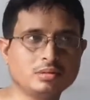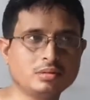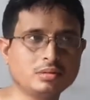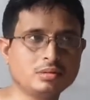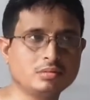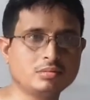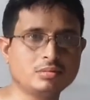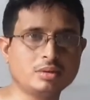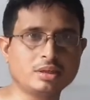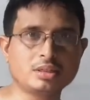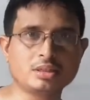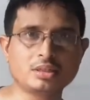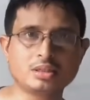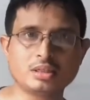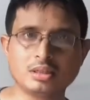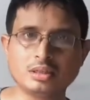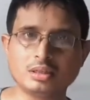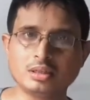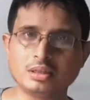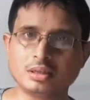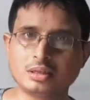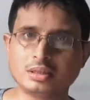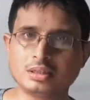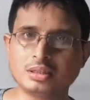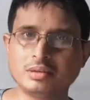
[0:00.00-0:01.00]
watch
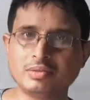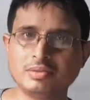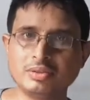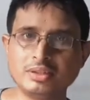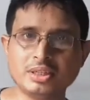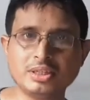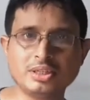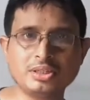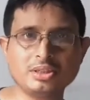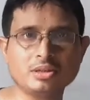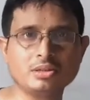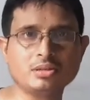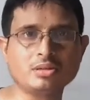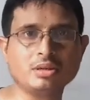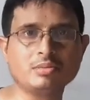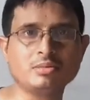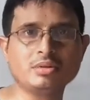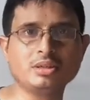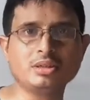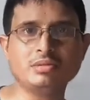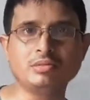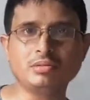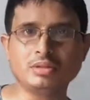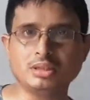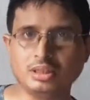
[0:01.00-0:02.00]
the definitions of the
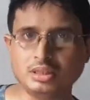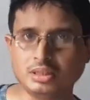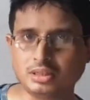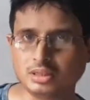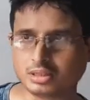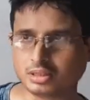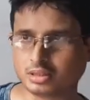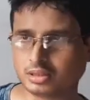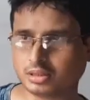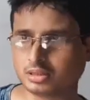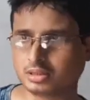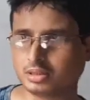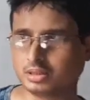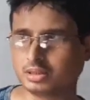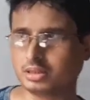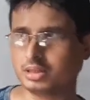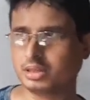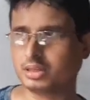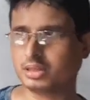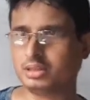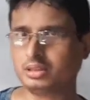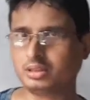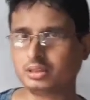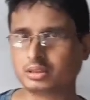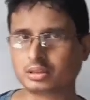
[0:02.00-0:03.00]
units,
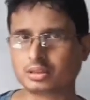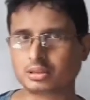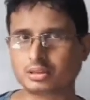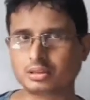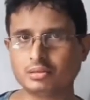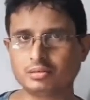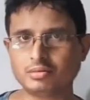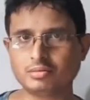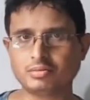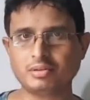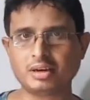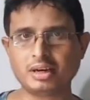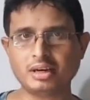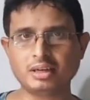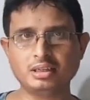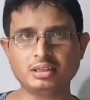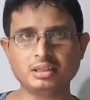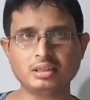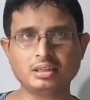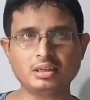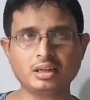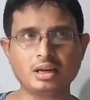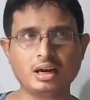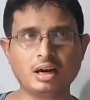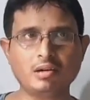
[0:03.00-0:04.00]
then you find
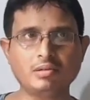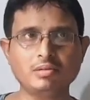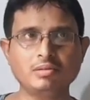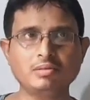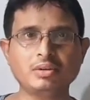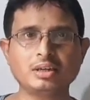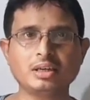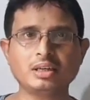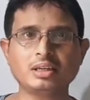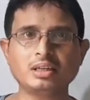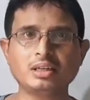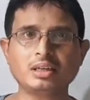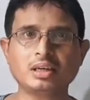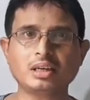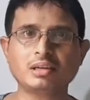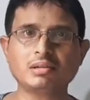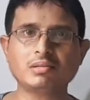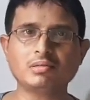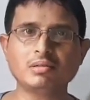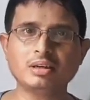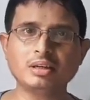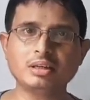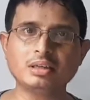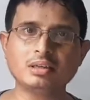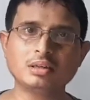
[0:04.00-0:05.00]
that how we can
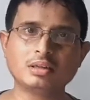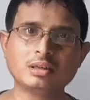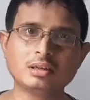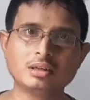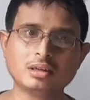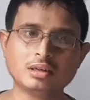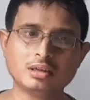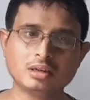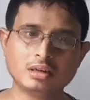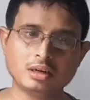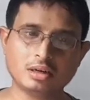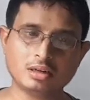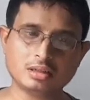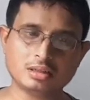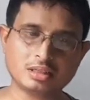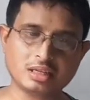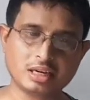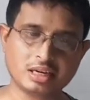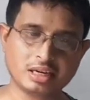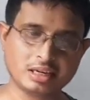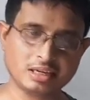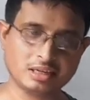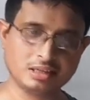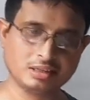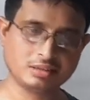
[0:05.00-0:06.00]
calculate a
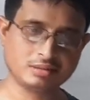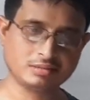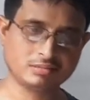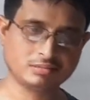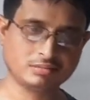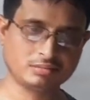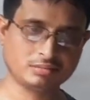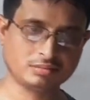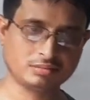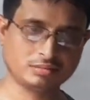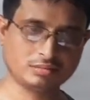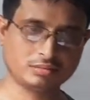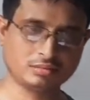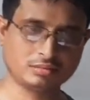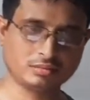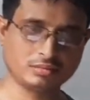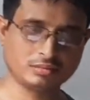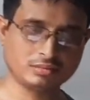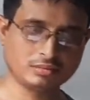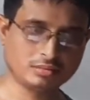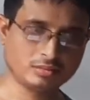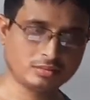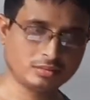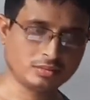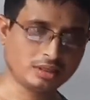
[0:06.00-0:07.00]
second.
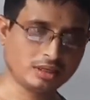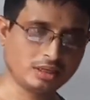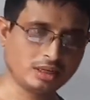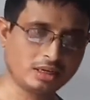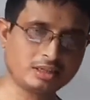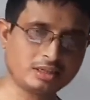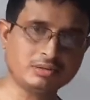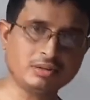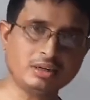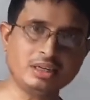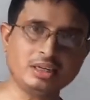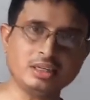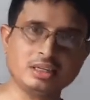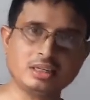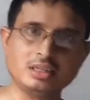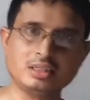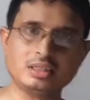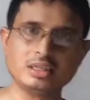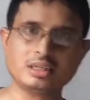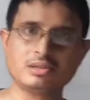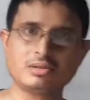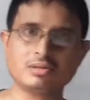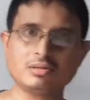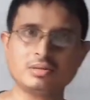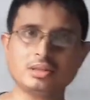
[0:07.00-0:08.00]
Actually, it is
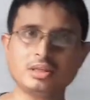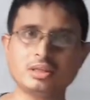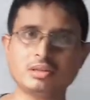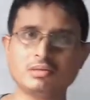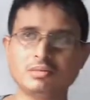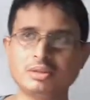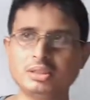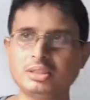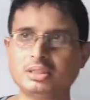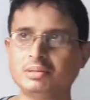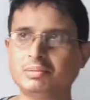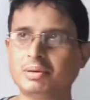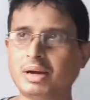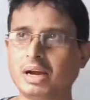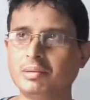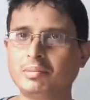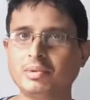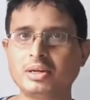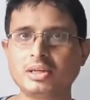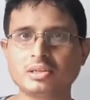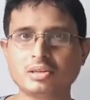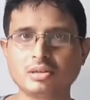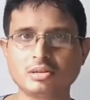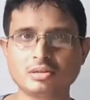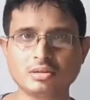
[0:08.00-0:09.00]
associated with the
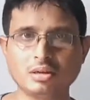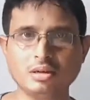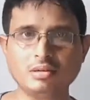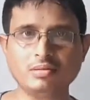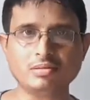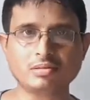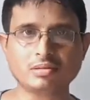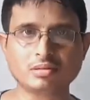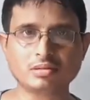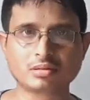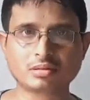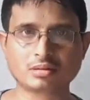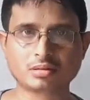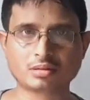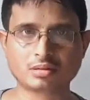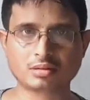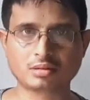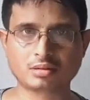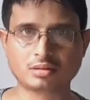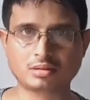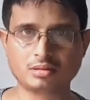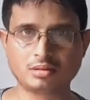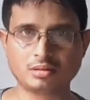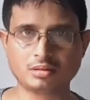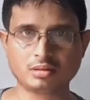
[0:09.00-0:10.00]
vibrations of
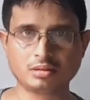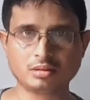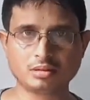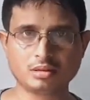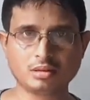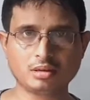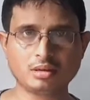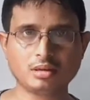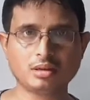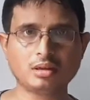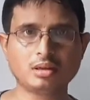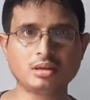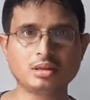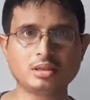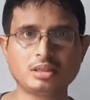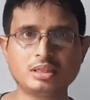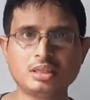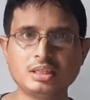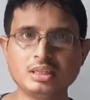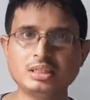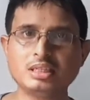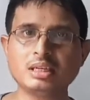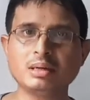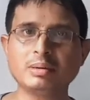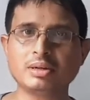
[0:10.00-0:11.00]

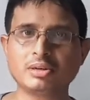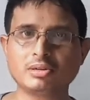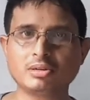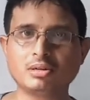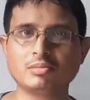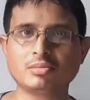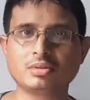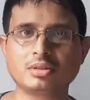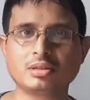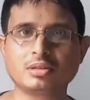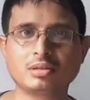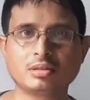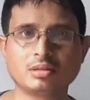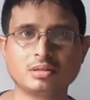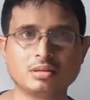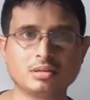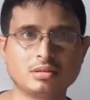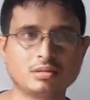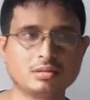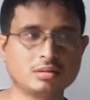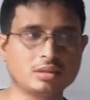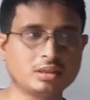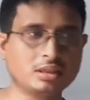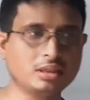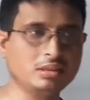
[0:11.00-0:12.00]
cesium atoms.
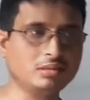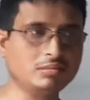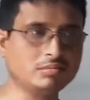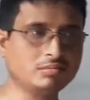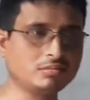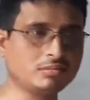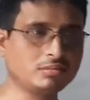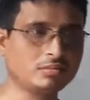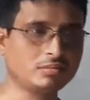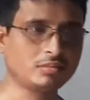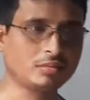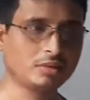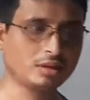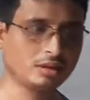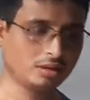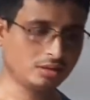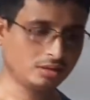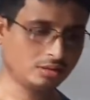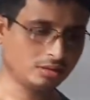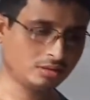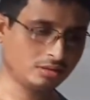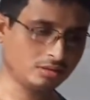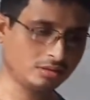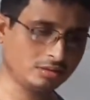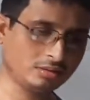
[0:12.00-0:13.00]
Okay,
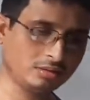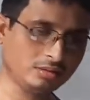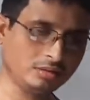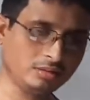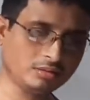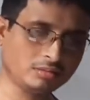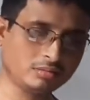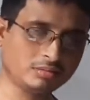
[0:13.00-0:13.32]
so